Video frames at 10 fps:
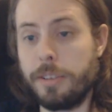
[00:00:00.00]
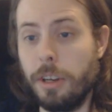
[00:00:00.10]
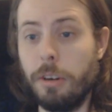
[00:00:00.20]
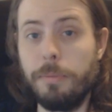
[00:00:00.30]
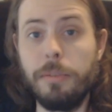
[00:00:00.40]

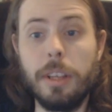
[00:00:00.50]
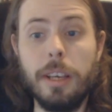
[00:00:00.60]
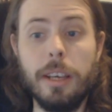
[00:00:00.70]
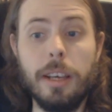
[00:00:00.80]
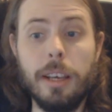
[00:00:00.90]
So
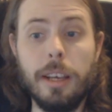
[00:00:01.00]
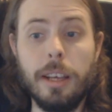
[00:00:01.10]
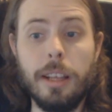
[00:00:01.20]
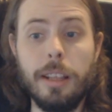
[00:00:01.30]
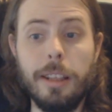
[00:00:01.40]

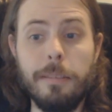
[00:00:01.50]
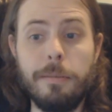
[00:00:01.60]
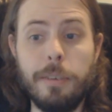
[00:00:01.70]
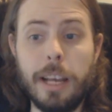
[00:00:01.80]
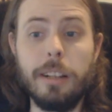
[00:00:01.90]

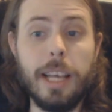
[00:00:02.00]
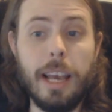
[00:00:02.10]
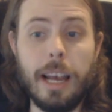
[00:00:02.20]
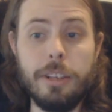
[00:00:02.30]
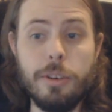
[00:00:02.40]

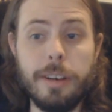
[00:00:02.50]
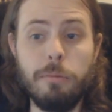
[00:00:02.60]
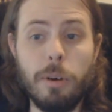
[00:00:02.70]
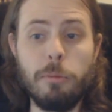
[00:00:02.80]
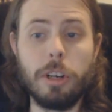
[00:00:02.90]
finally, I do
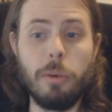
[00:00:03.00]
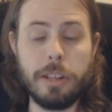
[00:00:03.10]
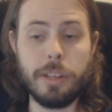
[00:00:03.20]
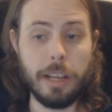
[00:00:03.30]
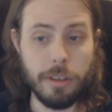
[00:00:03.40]
have one more
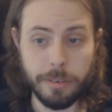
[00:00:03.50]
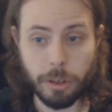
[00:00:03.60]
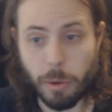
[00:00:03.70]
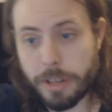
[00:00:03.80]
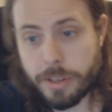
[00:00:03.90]
question. I do have a
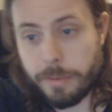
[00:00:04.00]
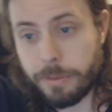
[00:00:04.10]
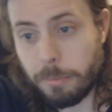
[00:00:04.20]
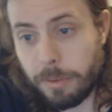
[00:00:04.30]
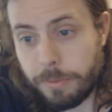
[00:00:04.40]
question
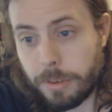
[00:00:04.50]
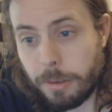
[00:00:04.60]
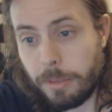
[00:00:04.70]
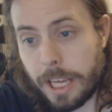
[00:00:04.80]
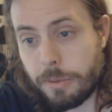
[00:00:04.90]
from
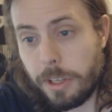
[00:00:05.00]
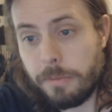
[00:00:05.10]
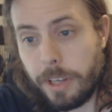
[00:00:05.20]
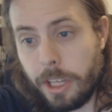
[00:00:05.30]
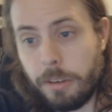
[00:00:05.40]
last
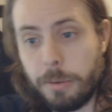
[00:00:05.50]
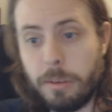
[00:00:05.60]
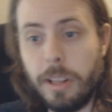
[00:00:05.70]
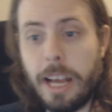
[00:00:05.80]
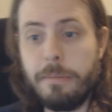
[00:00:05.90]
week's video from
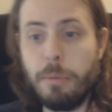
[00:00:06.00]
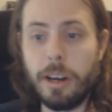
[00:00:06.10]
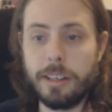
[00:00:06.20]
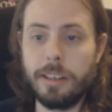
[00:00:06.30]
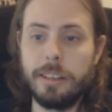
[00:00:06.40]
Clive
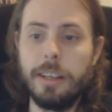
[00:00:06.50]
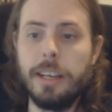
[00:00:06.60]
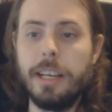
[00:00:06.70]
Barker.